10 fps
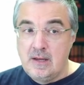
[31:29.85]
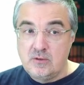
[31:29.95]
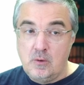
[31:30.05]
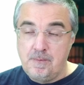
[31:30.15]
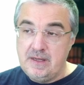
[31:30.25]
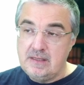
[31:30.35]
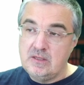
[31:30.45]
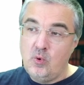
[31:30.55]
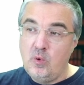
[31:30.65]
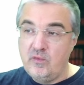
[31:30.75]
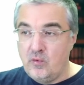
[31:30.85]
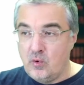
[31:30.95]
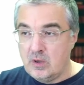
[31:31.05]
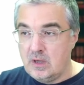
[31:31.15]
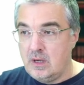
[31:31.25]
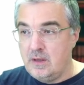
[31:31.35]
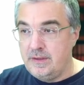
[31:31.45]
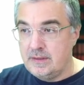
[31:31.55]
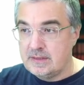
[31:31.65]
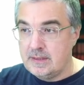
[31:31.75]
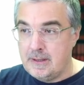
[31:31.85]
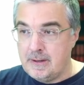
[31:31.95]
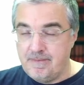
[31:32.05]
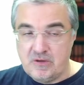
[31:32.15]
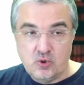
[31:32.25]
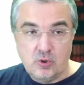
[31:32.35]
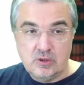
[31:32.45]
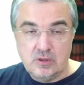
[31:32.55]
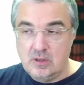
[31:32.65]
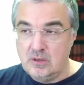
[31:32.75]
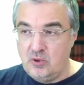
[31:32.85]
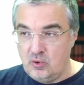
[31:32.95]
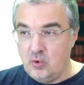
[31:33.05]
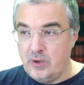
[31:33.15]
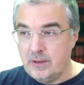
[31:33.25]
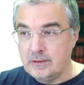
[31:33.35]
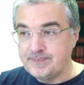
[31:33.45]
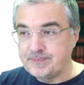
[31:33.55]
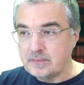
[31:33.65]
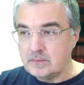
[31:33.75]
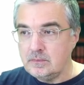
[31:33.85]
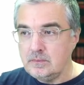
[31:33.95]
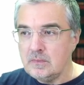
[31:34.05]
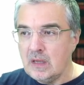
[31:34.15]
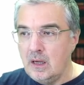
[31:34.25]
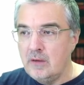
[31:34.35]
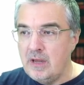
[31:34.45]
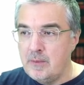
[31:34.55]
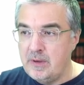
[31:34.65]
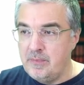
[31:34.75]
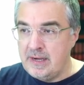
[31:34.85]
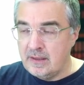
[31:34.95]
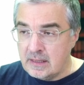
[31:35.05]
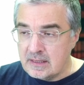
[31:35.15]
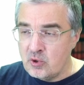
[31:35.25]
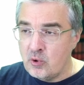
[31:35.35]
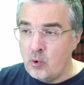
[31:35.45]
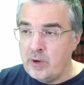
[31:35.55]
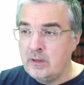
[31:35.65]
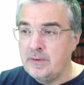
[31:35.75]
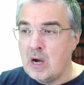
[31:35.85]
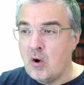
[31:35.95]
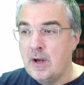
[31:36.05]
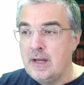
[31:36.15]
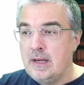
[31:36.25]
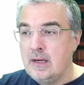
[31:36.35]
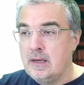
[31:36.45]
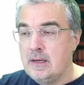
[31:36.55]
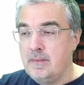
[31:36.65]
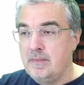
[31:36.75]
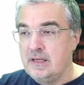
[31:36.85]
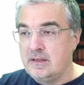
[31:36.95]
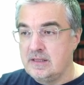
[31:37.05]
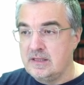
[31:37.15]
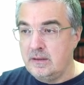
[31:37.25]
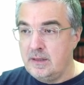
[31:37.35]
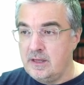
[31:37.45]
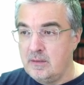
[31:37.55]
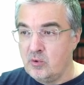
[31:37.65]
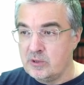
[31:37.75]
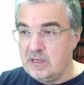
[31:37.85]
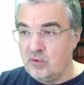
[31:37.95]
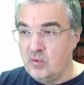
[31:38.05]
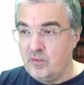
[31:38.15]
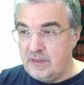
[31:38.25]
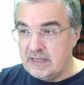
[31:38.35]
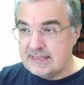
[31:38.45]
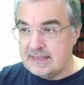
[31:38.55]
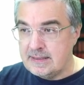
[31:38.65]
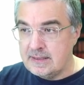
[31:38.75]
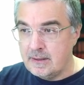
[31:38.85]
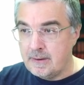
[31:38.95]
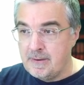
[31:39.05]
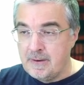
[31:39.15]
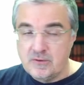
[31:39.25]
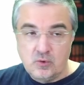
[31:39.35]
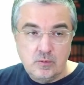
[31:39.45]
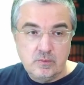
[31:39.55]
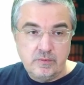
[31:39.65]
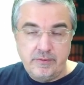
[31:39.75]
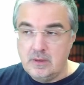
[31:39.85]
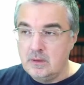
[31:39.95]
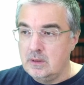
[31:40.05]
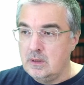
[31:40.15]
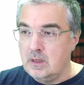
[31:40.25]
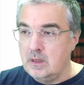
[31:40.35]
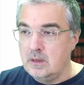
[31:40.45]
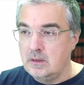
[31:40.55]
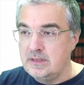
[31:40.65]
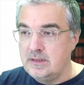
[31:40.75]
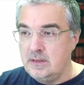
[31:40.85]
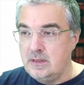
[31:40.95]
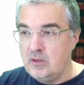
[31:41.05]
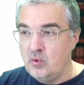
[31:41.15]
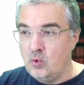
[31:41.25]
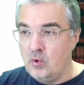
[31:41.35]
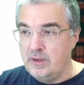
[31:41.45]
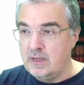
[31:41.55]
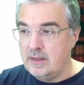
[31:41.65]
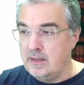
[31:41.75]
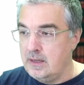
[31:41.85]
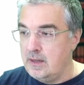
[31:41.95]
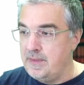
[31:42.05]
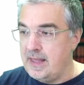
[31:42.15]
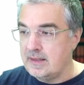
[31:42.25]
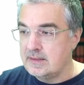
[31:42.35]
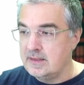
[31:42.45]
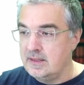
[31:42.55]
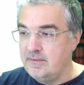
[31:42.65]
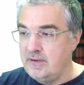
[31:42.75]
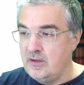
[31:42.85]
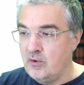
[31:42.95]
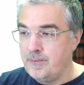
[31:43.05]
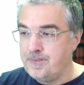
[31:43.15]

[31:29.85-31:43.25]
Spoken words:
So that is all for this short tutorial. We are preparing next tutorial now that is related mostly to phytosensing. So we will see you in the next video.